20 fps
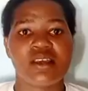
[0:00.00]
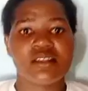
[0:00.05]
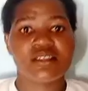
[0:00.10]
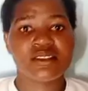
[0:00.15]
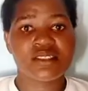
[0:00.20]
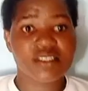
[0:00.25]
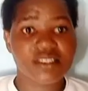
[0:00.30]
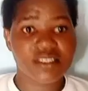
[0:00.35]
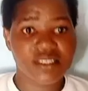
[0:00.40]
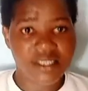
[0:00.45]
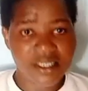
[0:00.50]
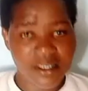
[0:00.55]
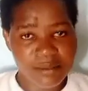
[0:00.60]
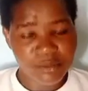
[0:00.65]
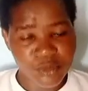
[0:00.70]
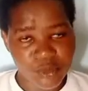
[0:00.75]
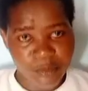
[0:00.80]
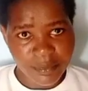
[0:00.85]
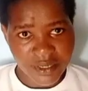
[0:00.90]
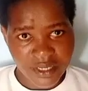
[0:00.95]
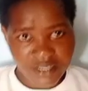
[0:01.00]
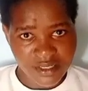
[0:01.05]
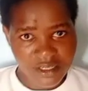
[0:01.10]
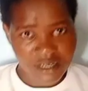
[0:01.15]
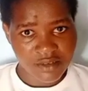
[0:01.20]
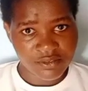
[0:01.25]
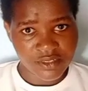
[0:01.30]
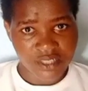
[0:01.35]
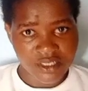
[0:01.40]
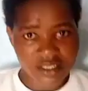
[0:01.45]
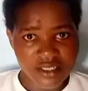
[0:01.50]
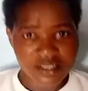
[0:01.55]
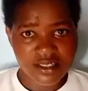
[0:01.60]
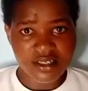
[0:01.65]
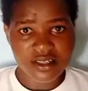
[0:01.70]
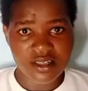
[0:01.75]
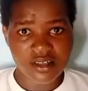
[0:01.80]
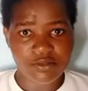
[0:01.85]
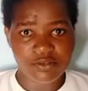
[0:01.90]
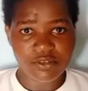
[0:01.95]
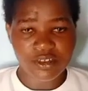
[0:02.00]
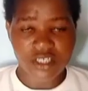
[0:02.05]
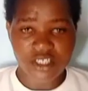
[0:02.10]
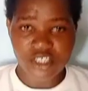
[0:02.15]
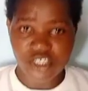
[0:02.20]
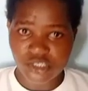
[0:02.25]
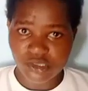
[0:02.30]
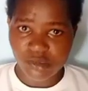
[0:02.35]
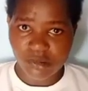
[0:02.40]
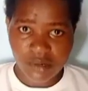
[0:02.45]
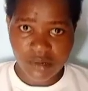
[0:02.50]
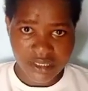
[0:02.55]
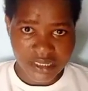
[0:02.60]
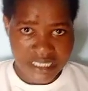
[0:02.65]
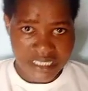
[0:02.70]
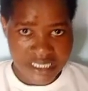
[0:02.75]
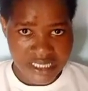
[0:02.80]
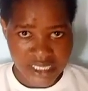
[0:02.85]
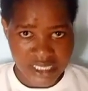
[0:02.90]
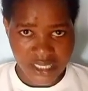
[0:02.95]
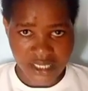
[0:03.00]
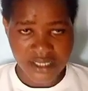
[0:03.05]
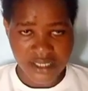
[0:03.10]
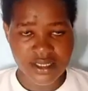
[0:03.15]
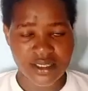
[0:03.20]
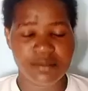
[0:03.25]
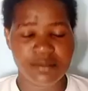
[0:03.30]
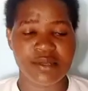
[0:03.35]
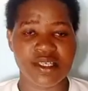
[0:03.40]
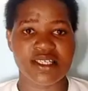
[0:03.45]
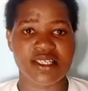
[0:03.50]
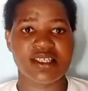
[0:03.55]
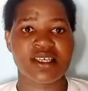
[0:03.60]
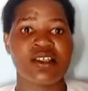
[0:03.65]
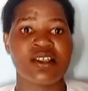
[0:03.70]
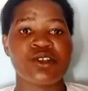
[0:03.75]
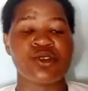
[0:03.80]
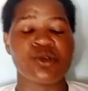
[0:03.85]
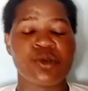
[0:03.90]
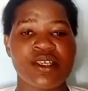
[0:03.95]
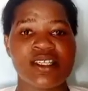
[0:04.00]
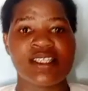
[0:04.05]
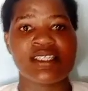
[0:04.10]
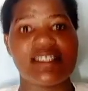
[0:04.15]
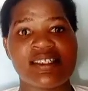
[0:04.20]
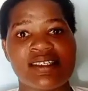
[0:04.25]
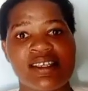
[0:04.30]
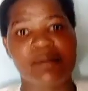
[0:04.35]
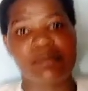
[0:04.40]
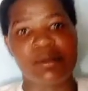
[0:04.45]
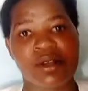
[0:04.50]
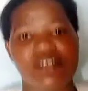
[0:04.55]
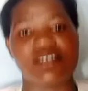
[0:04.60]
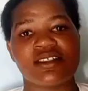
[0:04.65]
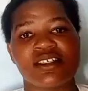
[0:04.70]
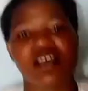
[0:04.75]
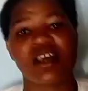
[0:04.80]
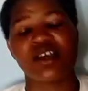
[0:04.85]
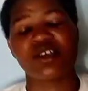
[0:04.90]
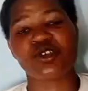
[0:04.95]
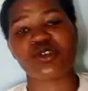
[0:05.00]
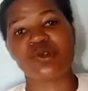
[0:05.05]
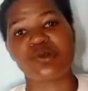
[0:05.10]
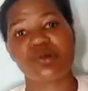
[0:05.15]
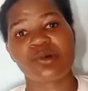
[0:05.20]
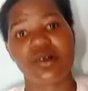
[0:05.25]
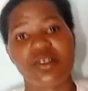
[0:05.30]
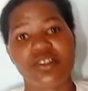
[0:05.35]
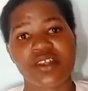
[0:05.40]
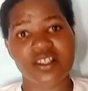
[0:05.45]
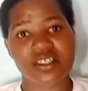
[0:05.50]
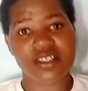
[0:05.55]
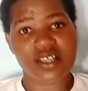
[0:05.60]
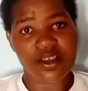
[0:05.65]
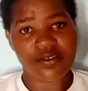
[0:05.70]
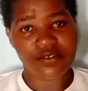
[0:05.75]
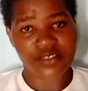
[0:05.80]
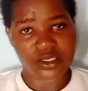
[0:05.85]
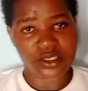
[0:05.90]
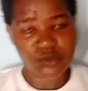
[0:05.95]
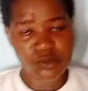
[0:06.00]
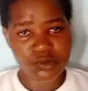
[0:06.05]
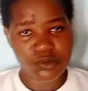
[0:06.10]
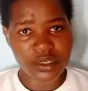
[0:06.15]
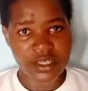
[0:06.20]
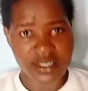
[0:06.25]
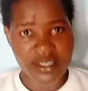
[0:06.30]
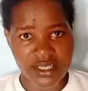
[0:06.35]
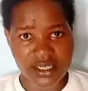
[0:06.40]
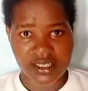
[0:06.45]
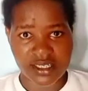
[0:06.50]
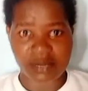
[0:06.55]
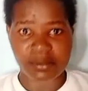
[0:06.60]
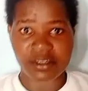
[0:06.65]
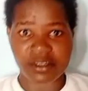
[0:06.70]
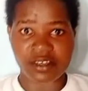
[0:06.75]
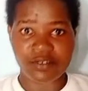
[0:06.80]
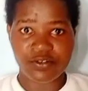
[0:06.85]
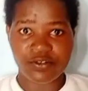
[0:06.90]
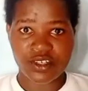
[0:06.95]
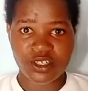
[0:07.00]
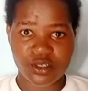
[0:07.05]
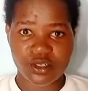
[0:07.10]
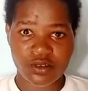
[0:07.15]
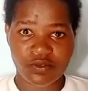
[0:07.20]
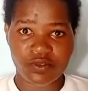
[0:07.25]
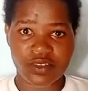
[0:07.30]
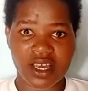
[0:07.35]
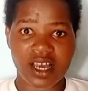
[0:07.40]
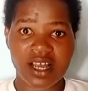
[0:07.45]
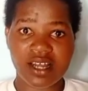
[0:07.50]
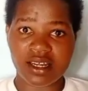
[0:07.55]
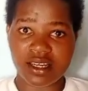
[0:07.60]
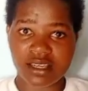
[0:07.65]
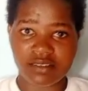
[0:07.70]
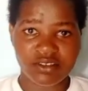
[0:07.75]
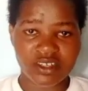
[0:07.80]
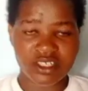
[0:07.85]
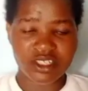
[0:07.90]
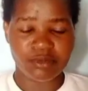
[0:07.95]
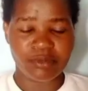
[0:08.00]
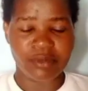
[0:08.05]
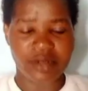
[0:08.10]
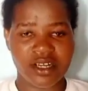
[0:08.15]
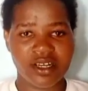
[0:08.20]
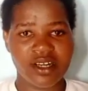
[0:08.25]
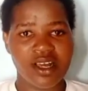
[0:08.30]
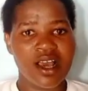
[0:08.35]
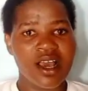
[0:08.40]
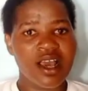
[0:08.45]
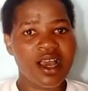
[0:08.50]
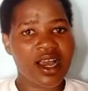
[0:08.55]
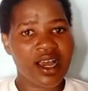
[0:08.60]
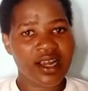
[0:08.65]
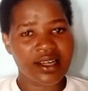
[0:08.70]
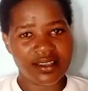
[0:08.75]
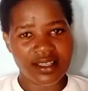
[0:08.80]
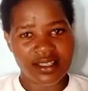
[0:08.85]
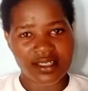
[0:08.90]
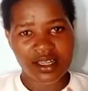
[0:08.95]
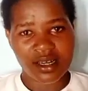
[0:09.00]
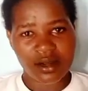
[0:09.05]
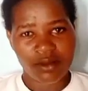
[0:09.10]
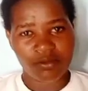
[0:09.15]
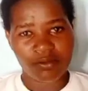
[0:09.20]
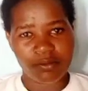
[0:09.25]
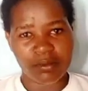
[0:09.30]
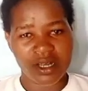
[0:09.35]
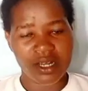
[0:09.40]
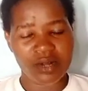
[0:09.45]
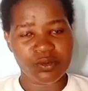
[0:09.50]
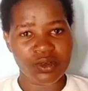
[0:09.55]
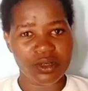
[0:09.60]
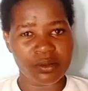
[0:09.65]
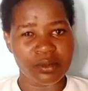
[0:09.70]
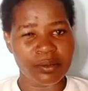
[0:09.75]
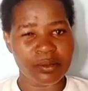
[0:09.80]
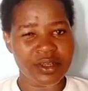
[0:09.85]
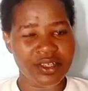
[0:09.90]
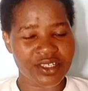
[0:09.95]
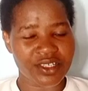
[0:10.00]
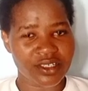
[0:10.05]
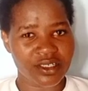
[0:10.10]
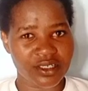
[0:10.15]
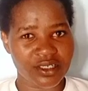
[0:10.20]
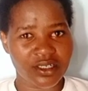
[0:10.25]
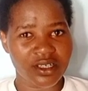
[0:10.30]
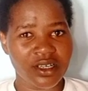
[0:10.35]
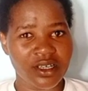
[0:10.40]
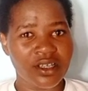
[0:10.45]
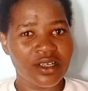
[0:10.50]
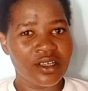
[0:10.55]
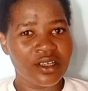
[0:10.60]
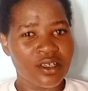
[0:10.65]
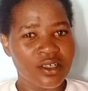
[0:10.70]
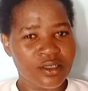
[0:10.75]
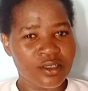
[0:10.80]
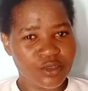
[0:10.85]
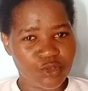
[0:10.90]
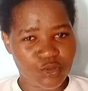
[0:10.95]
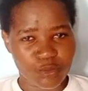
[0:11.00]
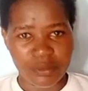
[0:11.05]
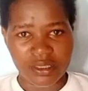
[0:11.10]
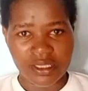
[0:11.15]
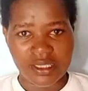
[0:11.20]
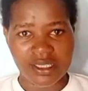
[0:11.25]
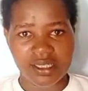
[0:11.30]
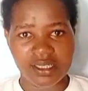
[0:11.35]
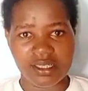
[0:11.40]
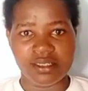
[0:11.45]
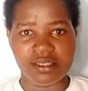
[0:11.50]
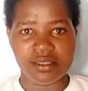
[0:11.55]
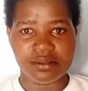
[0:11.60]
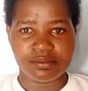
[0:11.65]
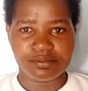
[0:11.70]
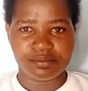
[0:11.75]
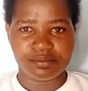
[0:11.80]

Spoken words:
And it came to pass, after Jesus had finished all these things, he said to his disciples, "You know that after 2 days it will be the feast of the unleavened bread, and the Son of Man will be betrayed to be killed."